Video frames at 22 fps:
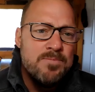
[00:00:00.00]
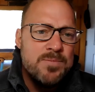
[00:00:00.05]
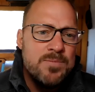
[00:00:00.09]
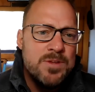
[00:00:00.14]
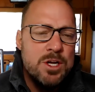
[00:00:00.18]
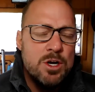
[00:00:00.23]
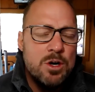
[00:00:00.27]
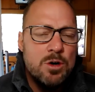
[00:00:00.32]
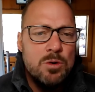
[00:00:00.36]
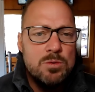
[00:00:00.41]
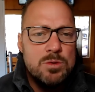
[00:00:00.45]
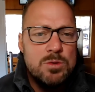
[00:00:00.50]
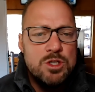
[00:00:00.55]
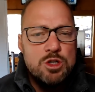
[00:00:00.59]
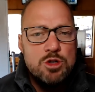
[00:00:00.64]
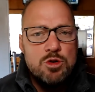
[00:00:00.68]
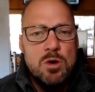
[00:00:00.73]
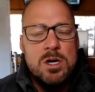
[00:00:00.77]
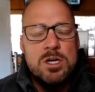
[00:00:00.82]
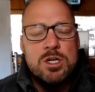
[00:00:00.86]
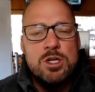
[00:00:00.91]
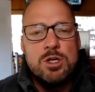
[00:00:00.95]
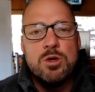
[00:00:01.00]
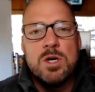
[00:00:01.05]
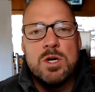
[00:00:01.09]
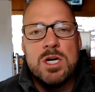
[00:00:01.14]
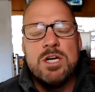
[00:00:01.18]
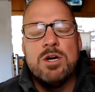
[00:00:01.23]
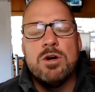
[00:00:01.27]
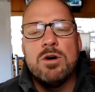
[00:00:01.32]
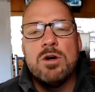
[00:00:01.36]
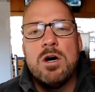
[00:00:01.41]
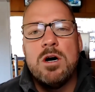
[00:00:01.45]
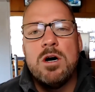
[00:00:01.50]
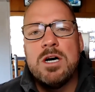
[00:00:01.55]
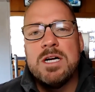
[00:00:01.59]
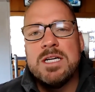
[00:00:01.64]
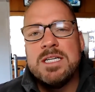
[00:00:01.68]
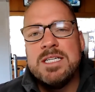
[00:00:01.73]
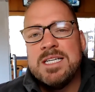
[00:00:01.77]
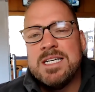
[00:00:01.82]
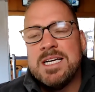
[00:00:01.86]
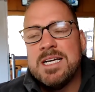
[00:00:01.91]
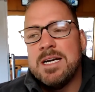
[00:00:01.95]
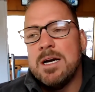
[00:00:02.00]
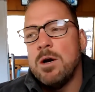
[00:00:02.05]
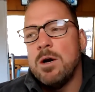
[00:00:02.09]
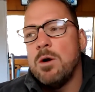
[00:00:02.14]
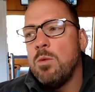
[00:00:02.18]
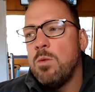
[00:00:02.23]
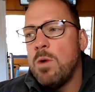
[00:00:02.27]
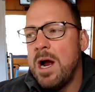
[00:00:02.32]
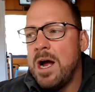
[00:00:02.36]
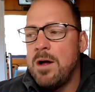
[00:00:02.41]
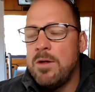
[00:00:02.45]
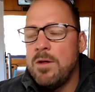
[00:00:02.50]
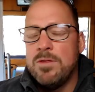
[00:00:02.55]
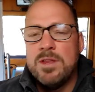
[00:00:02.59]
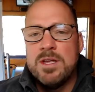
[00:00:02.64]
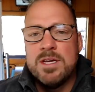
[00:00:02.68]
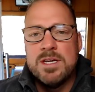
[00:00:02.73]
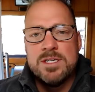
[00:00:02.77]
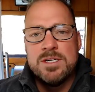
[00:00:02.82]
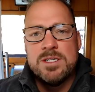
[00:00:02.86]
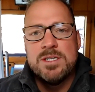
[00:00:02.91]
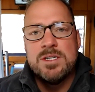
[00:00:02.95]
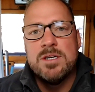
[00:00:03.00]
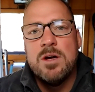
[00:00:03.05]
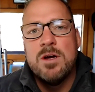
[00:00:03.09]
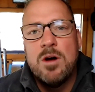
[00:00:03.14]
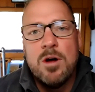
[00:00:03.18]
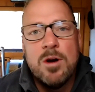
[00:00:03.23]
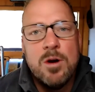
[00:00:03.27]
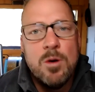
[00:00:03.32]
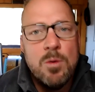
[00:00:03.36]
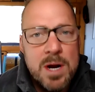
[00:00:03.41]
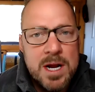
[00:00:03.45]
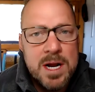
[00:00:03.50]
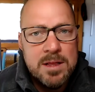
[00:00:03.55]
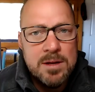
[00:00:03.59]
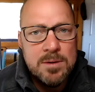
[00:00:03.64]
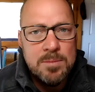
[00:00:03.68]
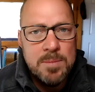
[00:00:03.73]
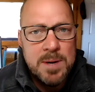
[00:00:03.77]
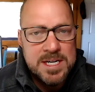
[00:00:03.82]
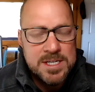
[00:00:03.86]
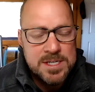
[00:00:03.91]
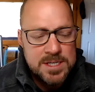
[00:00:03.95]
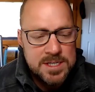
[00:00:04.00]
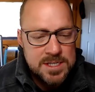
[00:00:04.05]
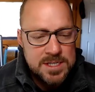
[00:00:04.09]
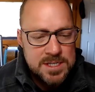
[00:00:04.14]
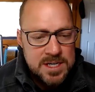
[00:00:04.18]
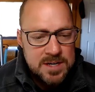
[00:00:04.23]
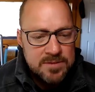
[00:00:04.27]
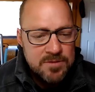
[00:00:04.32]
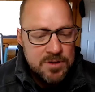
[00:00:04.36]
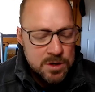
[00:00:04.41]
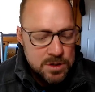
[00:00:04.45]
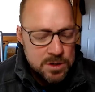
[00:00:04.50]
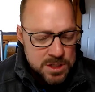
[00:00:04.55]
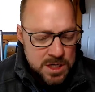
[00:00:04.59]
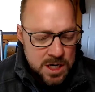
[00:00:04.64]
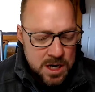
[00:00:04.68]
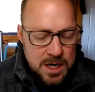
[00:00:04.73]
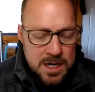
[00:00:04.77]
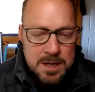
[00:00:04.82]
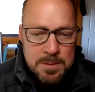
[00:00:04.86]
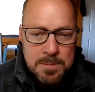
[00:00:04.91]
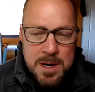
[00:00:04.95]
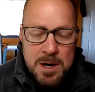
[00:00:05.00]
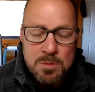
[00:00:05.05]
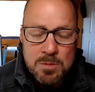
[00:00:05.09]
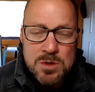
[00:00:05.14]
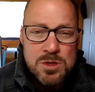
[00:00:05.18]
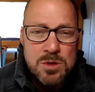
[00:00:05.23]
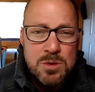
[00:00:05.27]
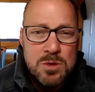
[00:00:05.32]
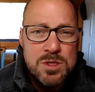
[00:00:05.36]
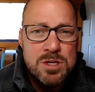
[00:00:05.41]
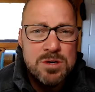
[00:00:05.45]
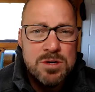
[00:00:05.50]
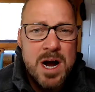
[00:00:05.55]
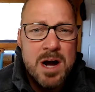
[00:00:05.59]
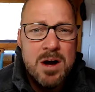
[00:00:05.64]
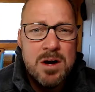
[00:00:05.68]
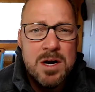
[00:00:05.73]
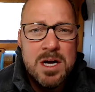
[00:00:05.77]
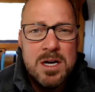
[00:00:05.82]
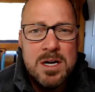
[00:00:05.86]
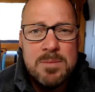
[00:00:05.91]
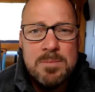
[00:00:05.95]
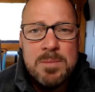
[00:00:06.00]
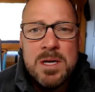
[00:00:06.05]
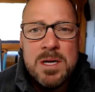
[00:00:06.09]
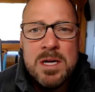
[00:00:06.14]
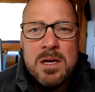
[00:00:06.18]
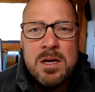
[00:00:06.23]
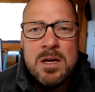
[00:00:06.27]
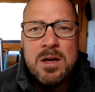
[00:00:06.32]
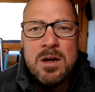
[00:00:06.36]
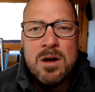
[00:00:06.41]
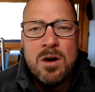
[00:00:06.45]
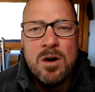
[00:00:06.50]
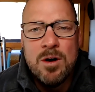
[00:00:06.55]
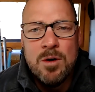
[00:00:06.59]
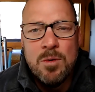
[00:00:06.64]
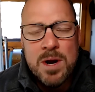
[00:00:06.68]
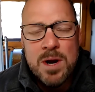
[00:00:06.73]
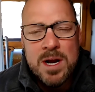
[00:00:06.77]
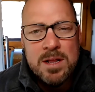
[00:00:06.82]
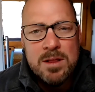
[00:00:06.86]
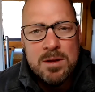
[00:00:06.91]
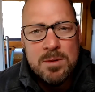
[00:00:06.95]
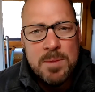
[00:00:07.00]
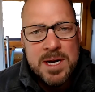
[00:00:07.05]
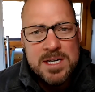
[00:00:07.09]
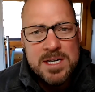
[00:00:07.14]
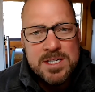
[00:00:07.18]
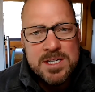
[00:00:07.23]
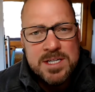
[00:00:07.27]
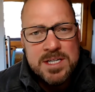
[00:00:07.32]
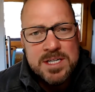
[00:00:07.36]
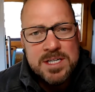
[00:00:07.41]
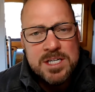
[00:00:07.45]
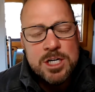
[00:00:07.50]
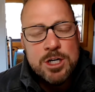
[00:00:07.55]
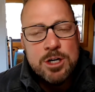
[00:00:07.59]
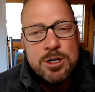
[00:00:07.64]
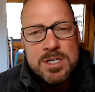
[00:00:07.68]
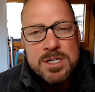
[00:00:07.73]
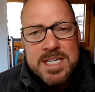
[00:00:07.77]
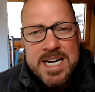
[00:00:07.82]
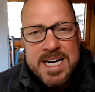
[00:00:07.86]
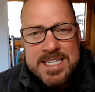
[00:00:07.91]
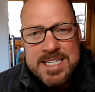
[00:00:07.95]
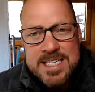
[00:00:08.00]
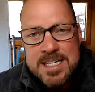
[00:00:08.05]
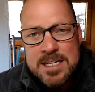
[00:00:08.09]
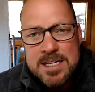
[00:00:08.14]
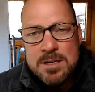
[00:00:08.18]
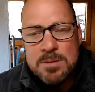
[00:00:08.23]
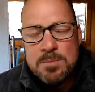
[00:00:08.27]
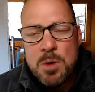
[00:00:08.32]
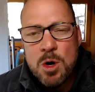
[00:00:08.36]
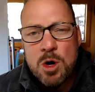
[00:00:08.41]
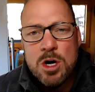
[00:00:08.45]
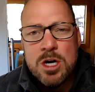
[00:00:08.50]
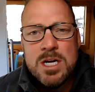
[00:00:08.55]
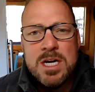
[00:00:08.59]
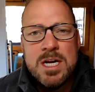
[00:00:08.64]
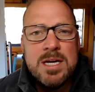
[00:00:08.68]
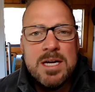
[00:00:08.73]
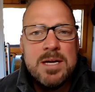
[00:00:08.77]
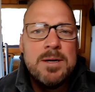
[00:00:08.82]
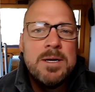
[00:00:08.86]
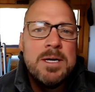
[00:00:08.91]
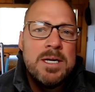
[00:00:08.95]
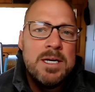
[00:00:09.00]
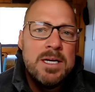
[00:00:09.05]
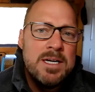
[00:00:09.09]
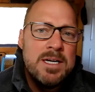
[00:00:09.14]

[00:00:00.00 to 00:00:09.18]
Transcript: structuring your content around this on a regular basis. If you're talking about results or outcome on a regular basis and you're testing the market,